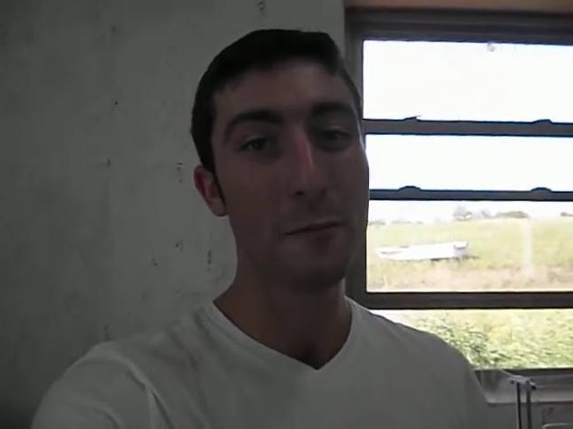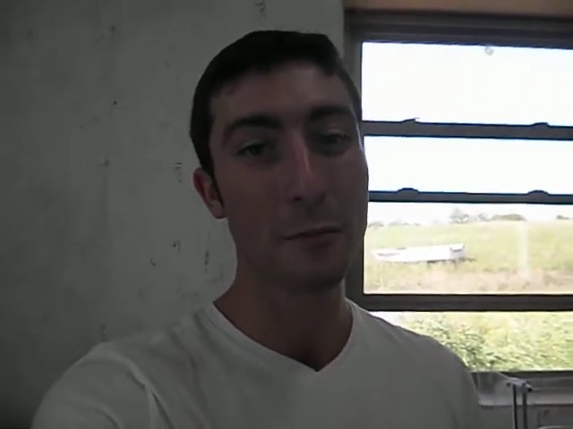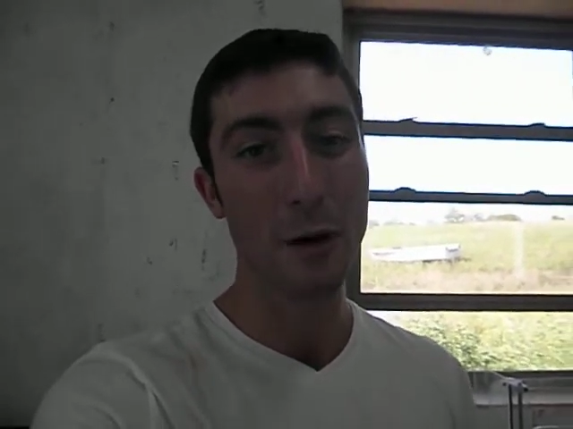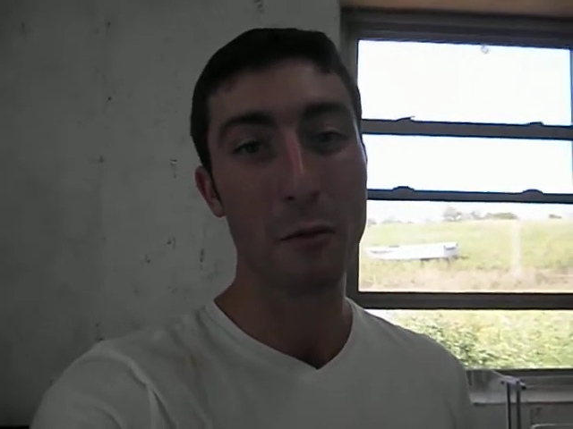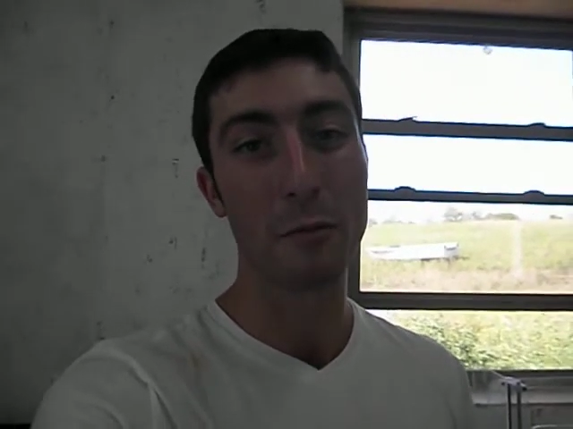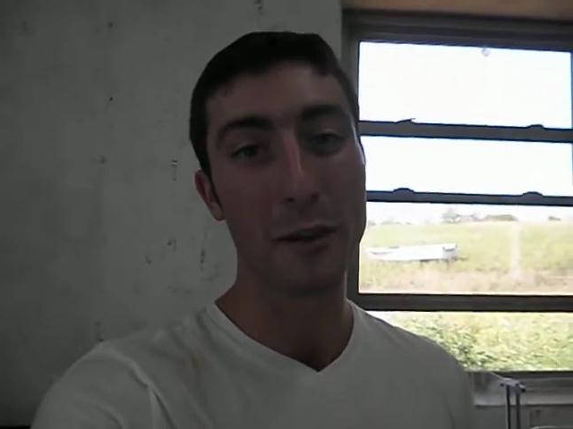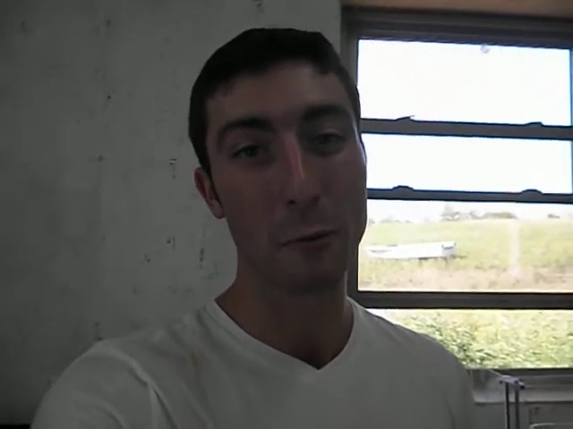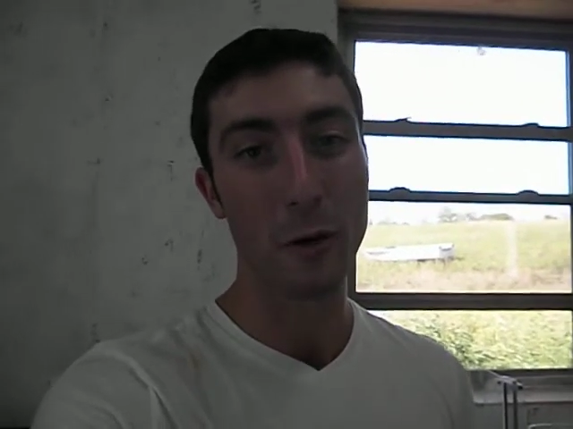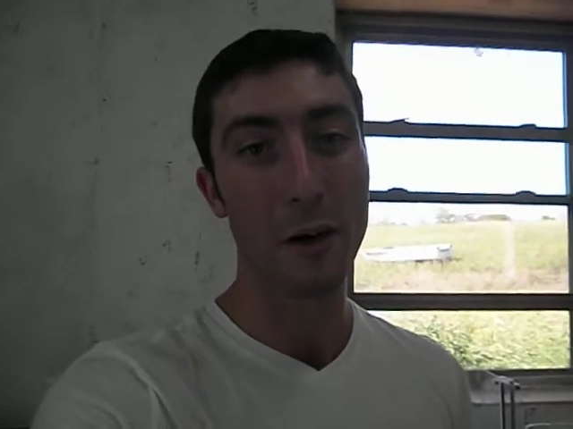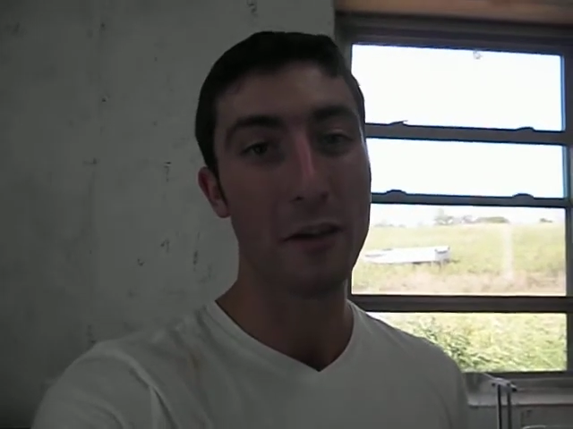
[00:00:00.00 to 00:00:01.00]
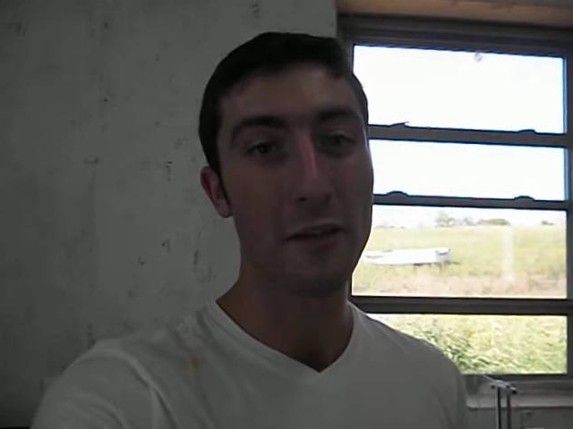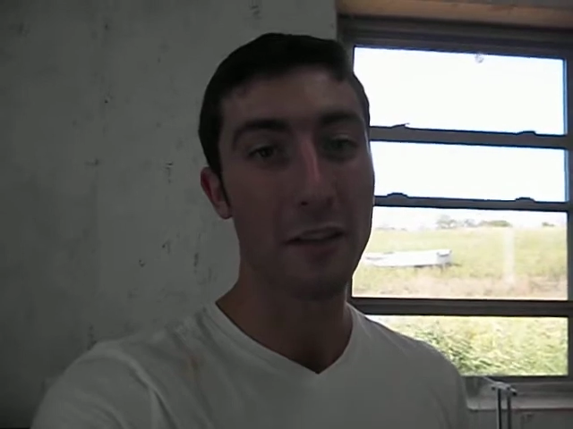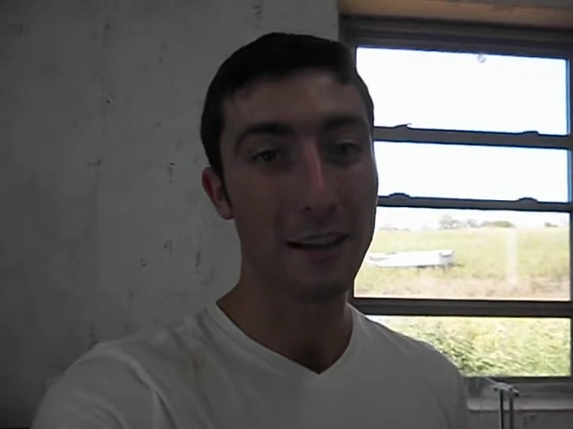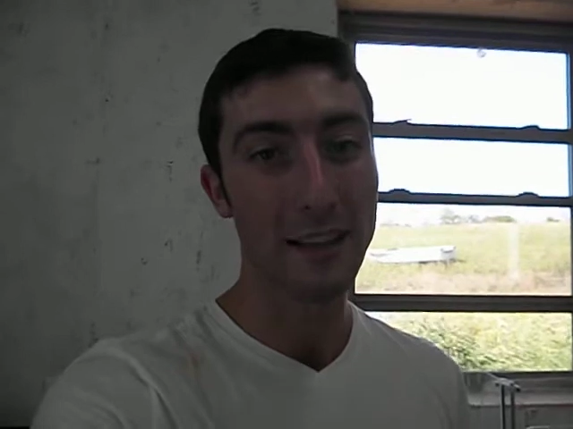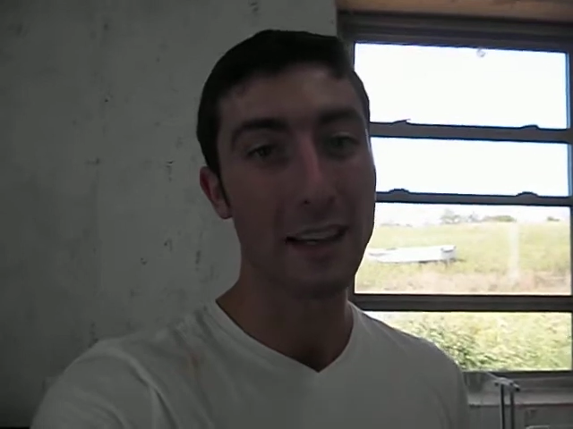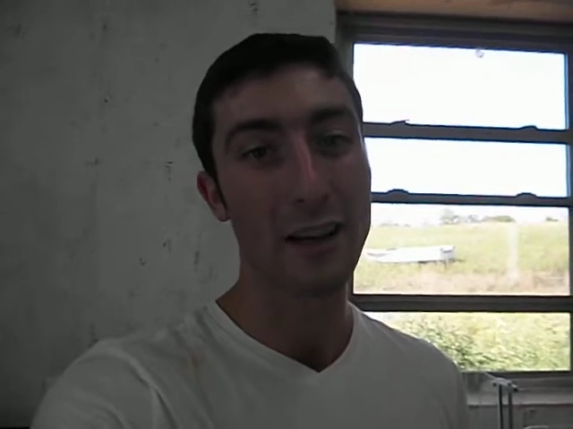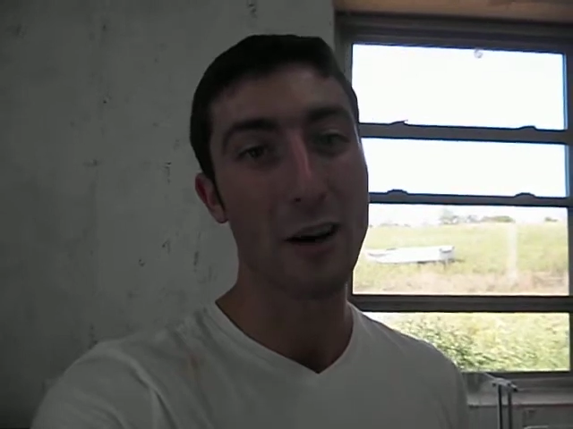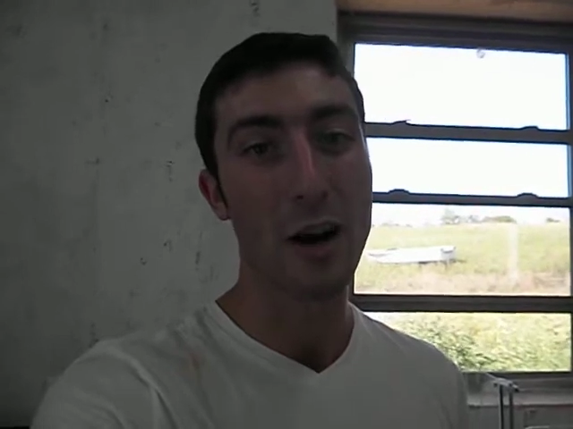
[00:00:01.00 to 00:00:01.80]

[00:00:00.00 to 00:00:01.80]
probably worth getting a